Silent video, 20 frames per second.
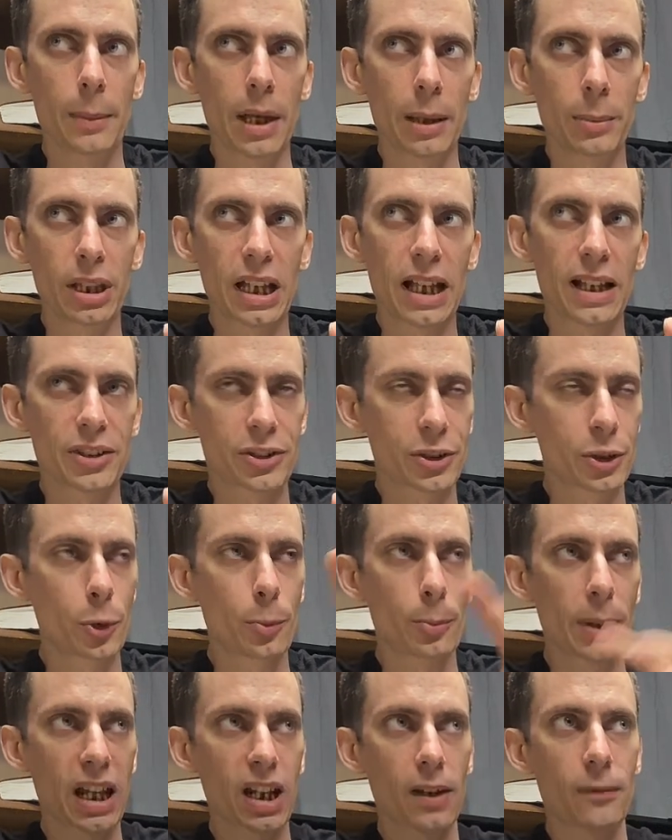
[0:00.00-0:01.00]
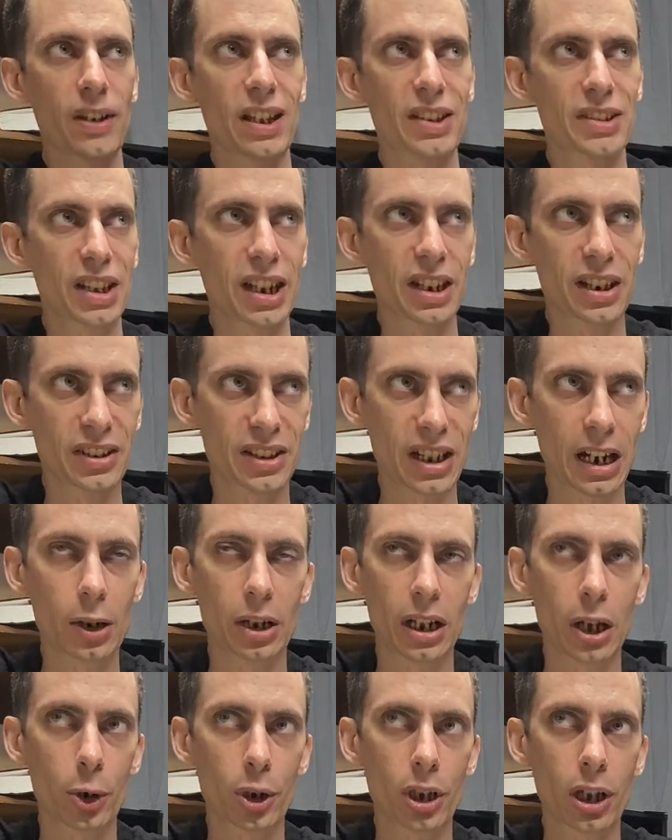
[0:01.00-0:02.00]
Maybe as to manifest a
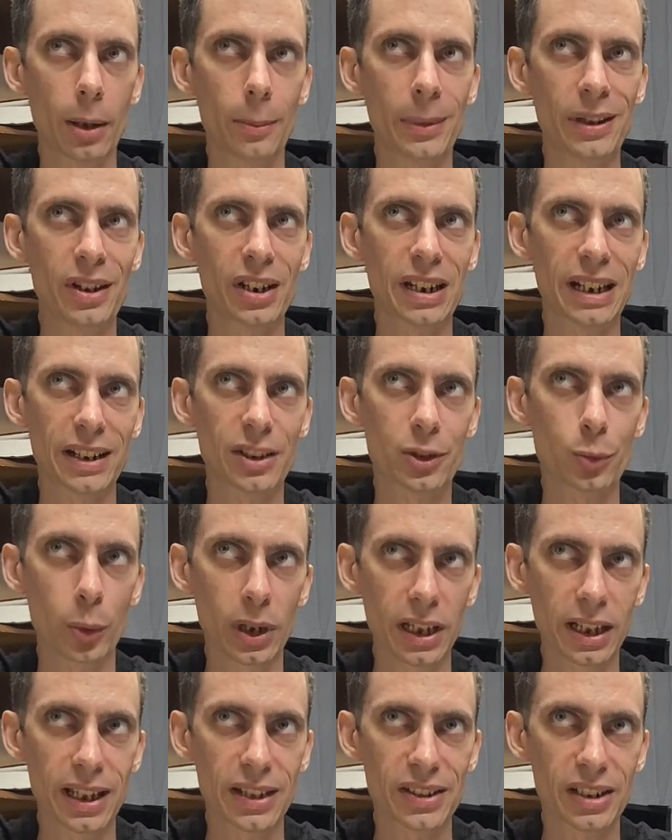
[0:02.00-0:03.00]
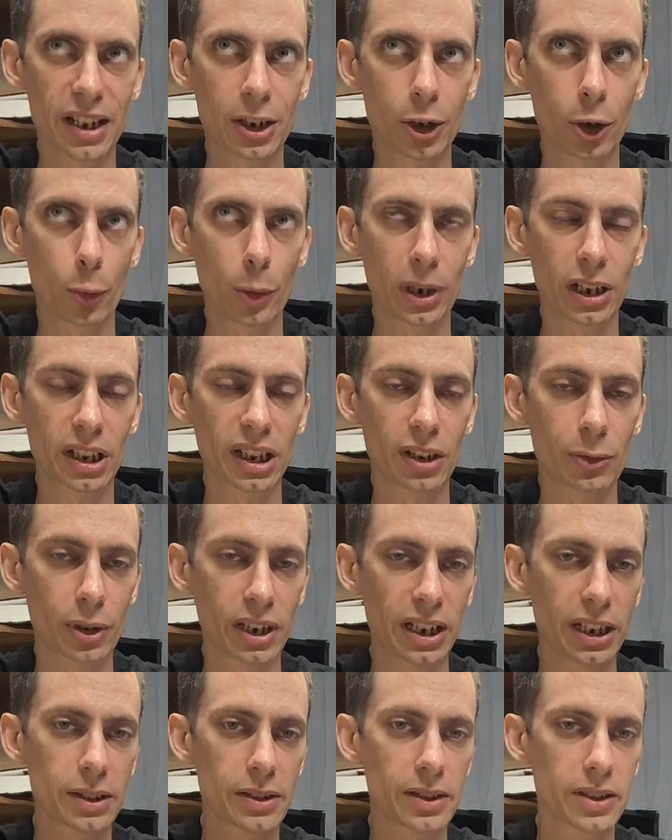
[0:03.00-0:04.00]
desired outcome in the next week as I do weekly
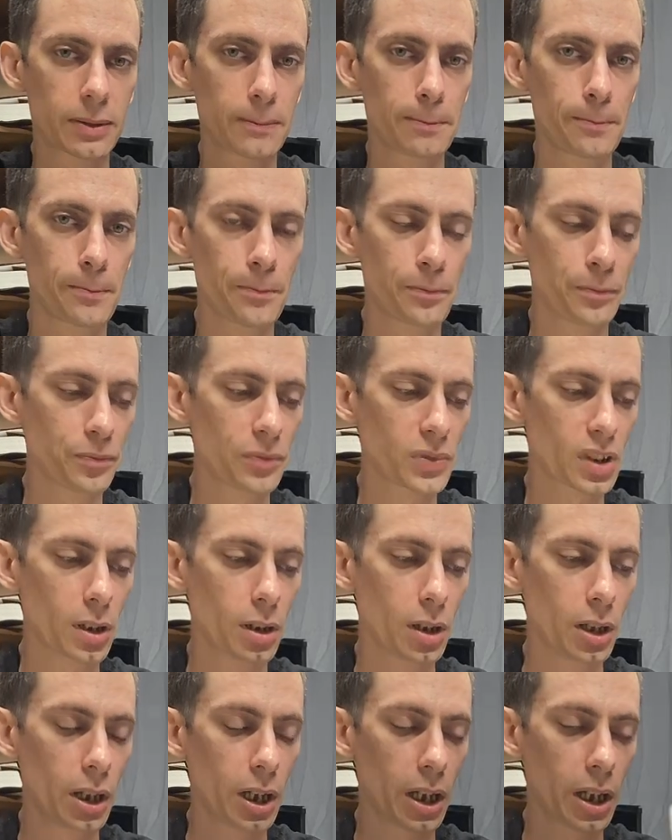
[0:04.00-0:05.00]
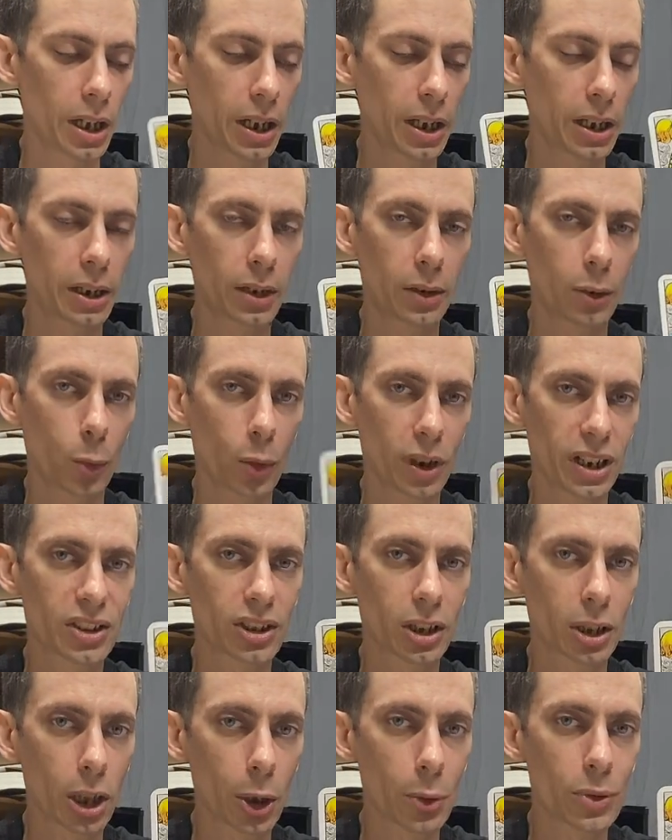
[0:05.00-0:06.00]
readings. And
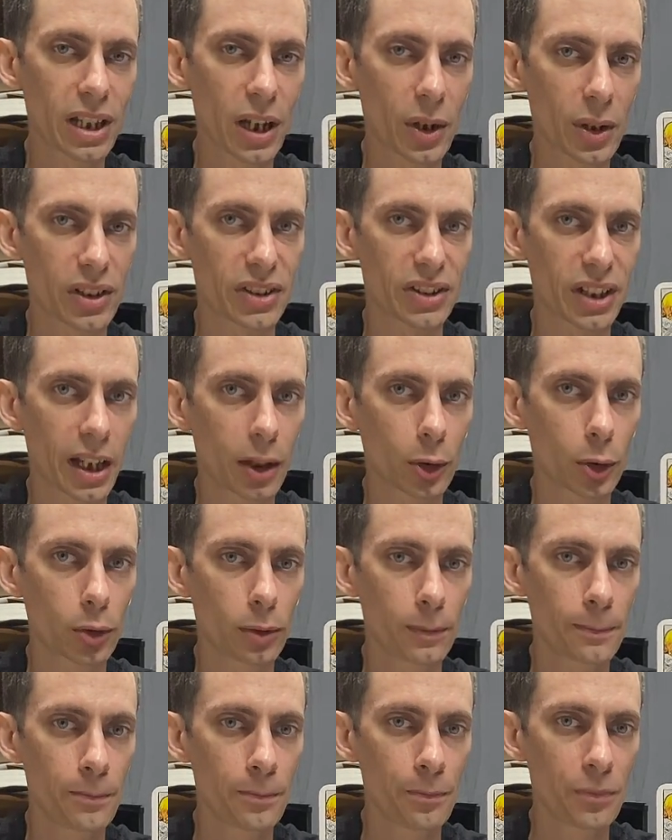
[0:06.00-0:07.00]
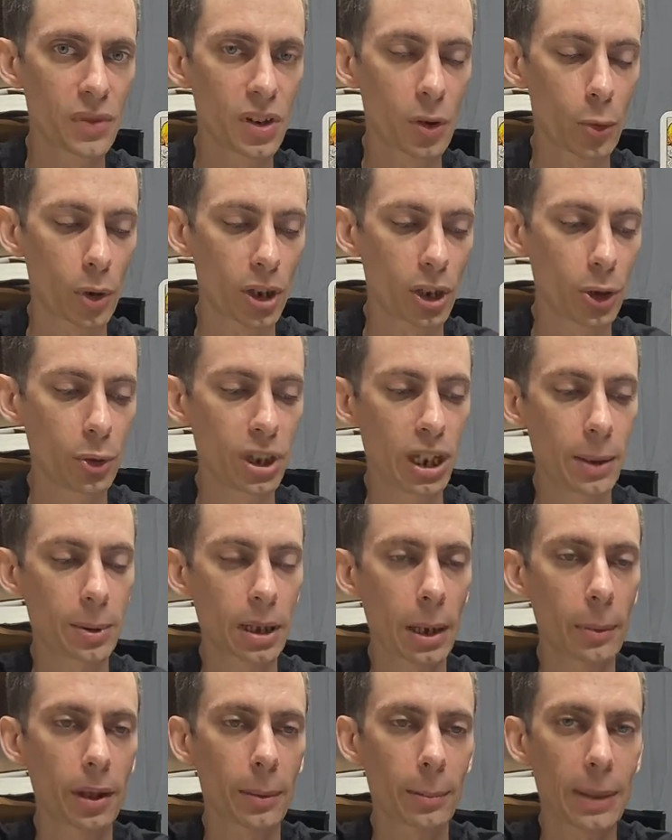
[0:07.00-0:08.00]
wanting to close out a cycle where you
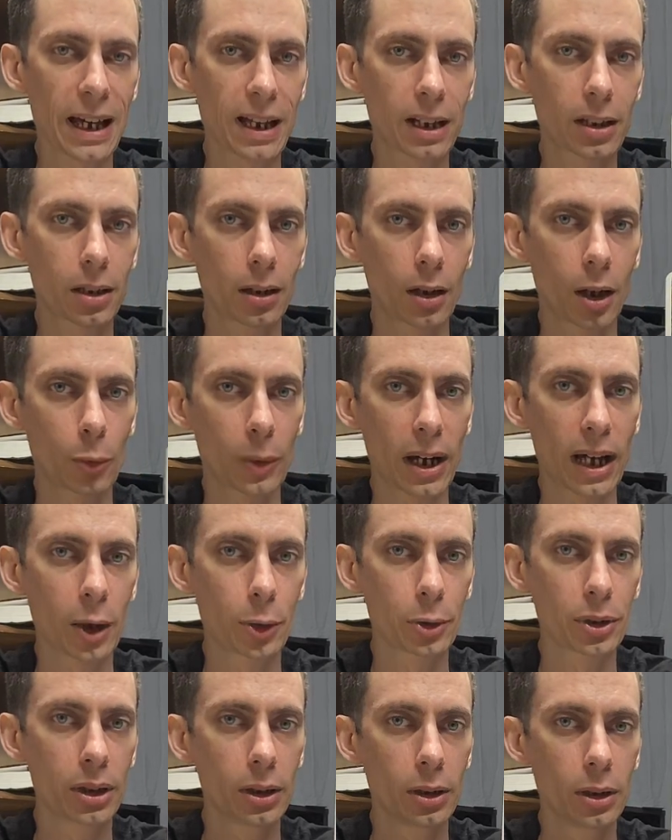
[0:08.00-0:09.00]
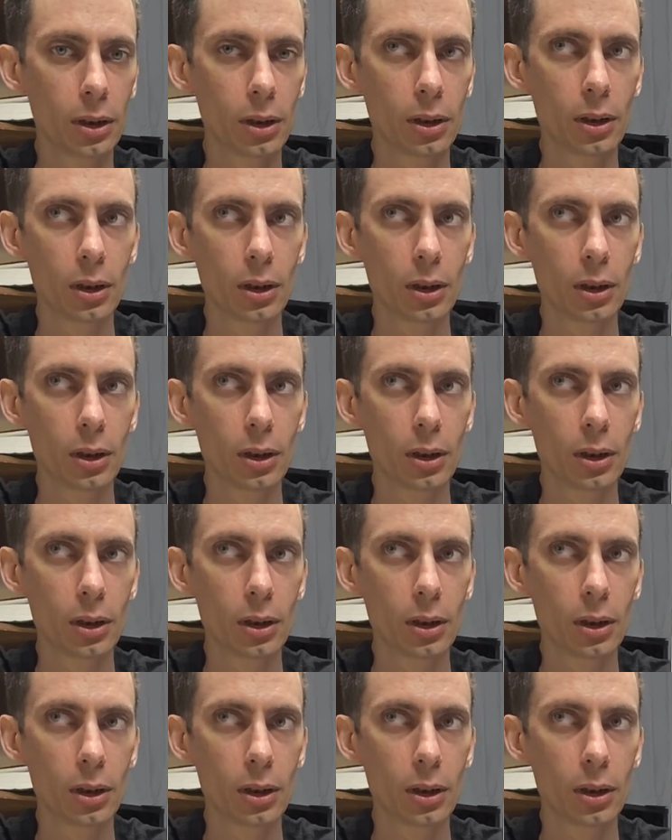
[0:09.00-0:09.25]
keep coming back around